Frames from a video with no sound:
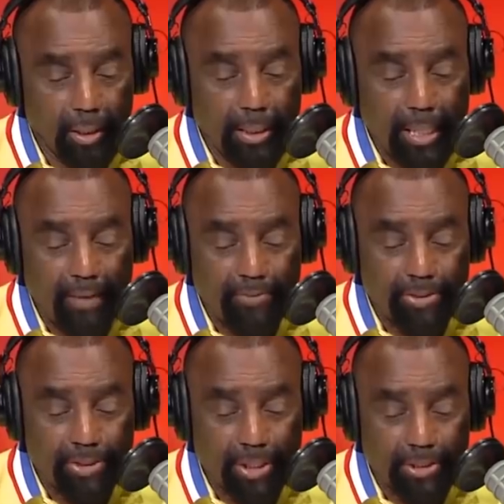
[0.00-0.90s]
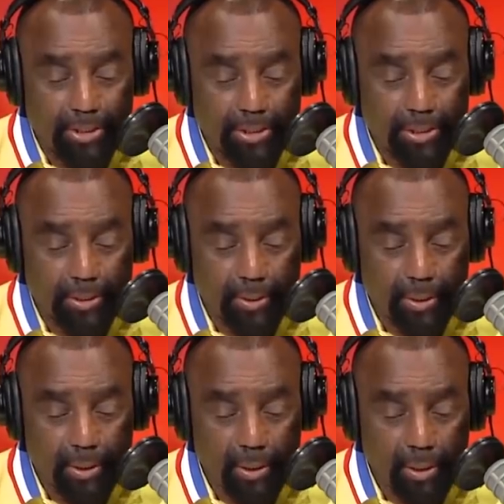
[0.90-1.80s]
11 judges
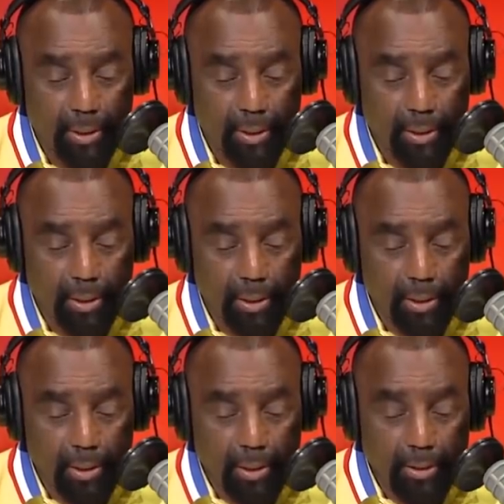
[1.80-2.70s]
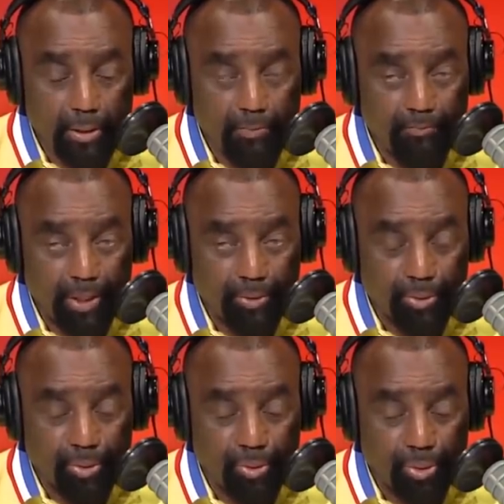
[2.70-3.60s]
to the
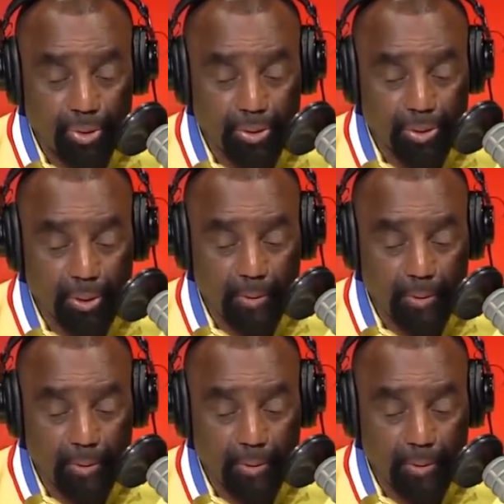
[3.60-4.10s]
federal courts.